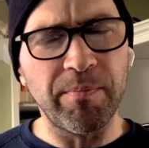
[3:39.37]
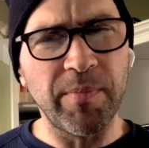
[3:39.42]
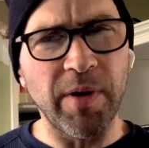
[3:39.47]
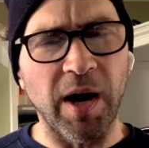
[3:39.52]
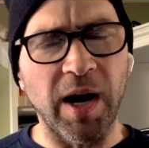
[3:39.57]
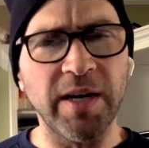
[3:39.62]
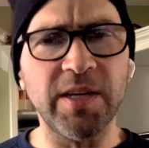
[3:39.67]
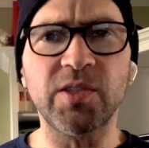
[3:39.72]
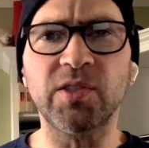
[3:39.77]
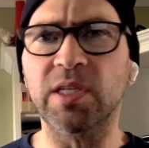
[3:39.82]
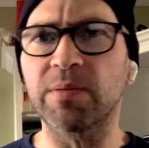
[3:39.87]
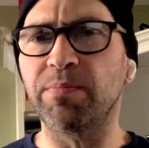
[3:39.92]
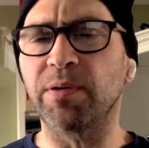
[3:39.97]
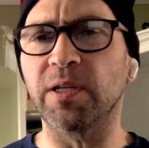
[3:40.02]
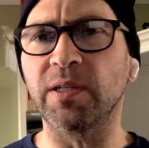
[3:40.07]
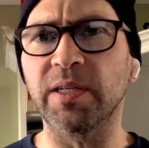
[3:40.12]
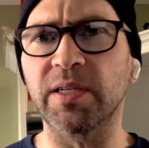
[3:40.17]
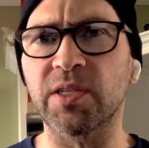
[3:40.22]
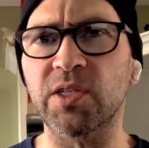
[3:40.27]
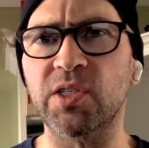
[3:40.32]
honestly
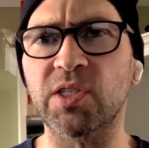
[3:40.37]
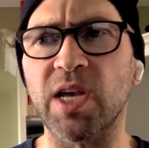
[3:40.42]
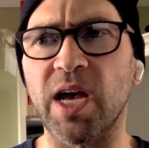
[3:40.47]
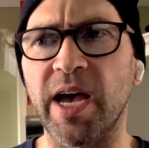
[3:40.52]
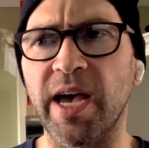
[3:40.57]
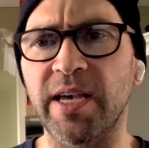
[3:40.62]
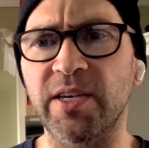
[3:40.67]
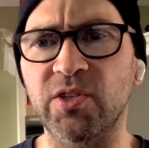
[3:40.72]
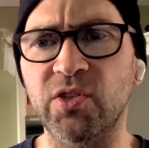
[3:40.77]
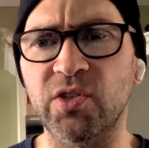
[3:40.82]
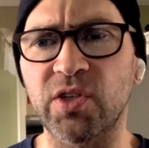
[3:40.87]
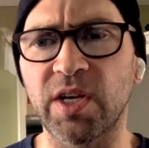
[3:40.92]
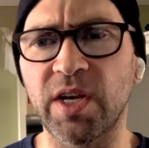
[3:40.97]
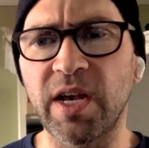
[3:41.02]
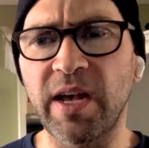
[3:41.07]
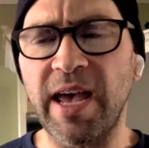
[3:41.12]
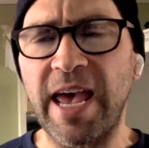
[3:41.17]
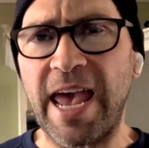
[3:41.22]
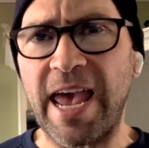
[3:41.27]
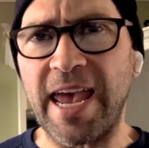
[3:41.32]
politicized
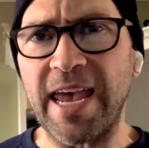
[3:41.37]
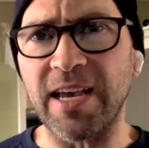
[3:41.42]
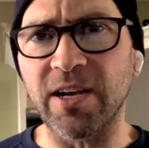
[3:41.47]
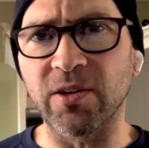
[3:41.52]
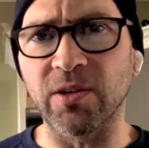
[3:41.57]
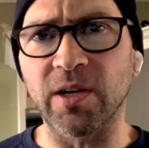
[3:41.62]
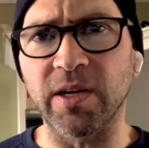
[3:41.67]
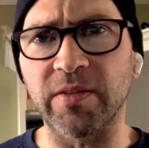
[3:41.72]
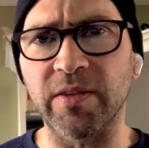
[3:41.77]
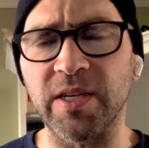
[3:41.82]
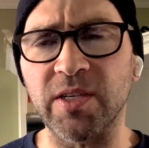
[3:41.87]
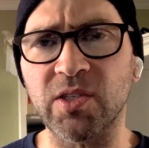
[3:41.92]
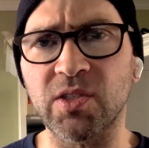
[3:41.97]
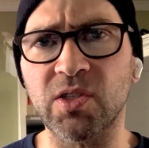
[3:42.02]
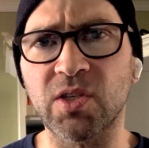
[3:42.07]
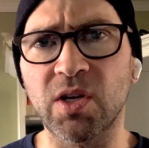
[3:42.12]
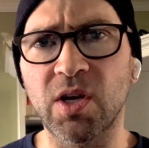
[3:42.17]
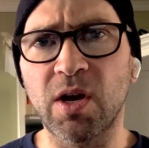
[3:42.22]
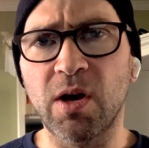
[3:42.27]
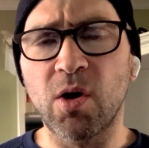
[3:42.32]
angle on
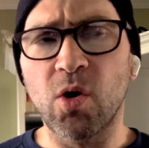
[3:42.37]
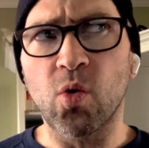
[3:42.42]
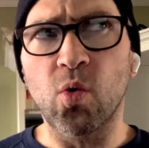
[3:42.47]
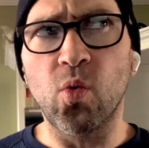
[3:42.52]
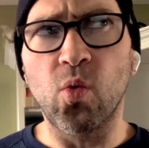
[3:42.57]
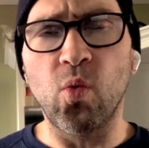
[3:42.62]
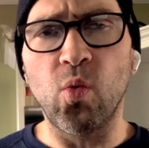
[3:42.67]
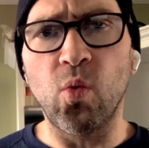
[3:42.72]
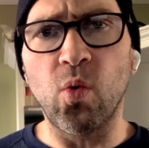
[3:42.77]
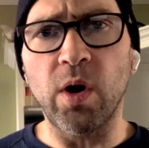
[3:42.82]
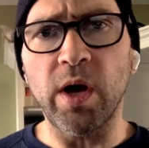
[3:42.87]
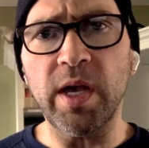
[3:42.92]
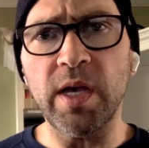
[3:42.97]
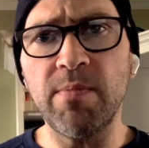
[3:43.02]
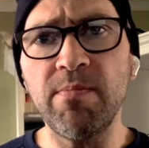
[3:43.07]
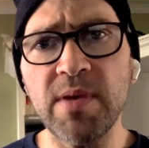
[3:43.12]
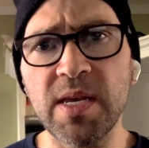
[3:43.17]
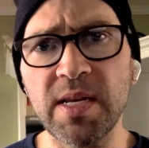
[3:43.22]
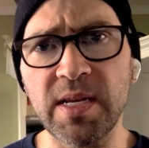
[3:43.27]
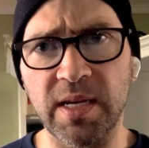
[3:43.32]
this
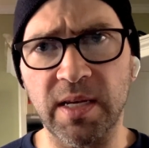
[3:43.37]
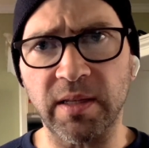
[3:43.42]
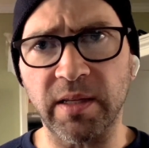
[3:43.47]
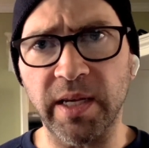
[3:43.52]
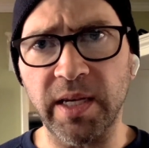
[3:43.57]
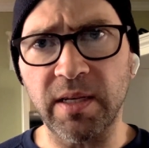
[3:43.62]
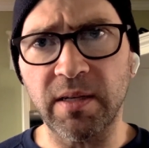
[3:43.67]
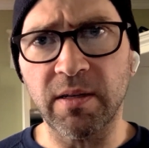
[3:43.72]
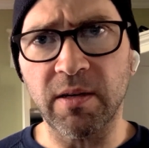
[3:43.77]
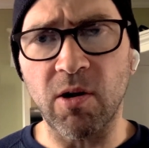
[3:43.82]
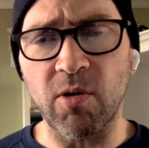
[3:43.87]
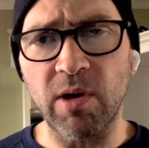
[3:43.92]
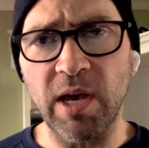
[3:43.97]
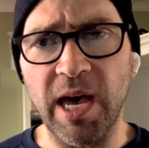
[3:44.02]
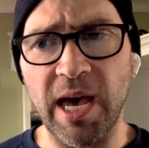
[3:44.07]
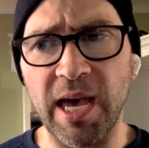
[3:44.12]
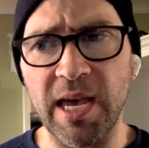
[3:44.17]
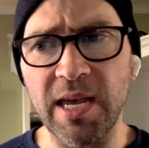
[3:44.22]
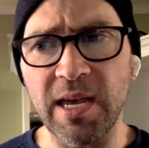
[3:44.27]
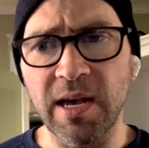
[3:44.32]
immediately,
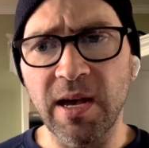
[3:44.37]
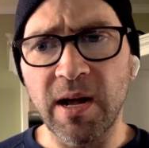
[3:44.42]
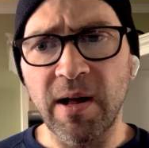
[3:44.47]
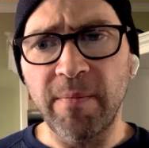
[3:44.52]
okay?